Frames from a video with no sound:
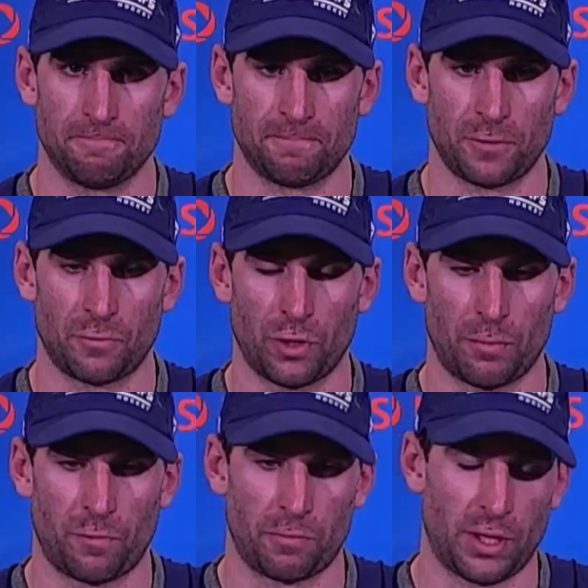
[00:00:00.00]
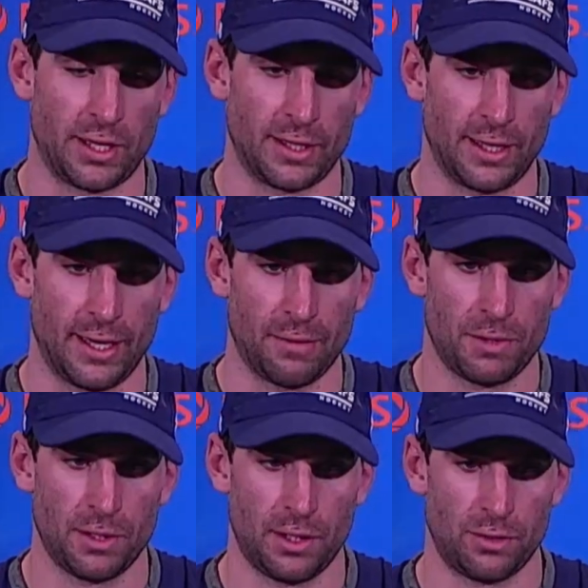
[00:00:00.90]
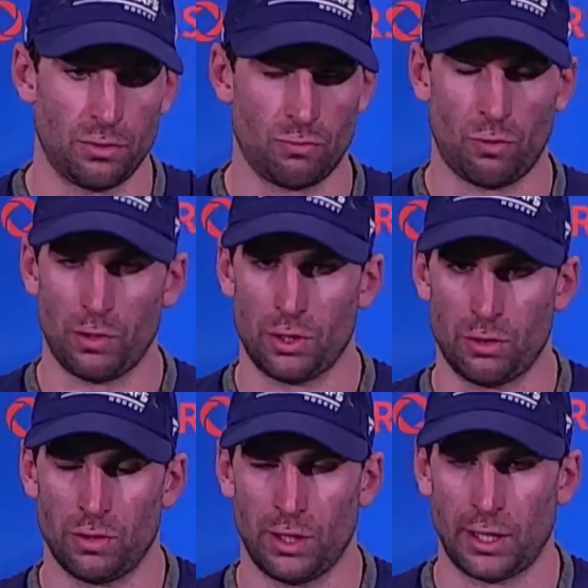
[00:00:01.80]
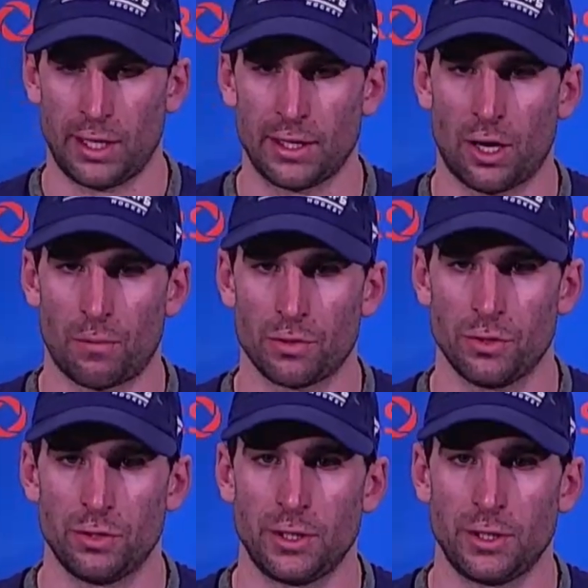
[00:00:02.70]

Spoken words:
for playing the game and doing what we do and getting that opportunity.